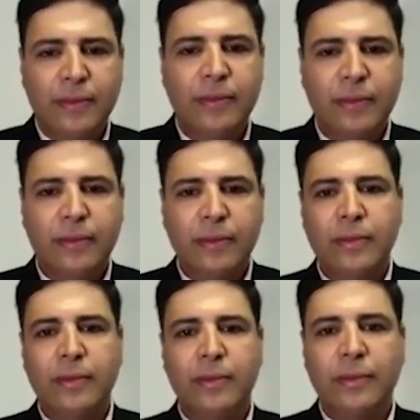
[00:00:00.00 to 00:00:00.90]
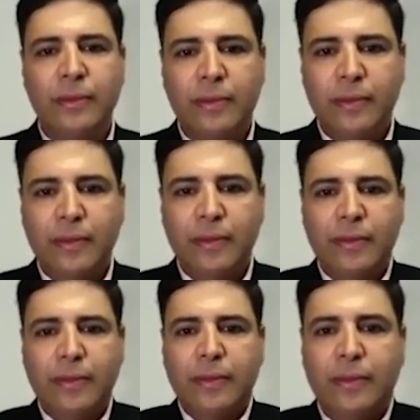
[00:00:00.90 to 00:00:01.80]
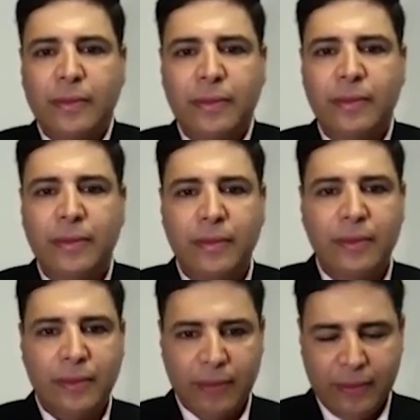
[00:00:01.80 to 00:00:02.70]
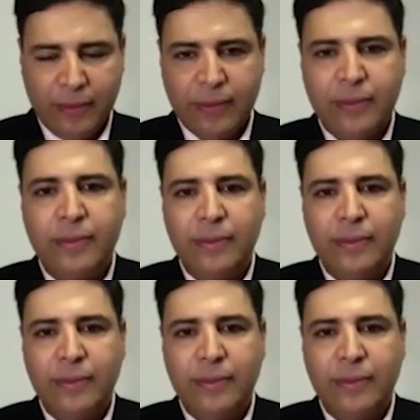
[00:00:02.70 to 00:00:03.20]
No words are spoken by the person on screen.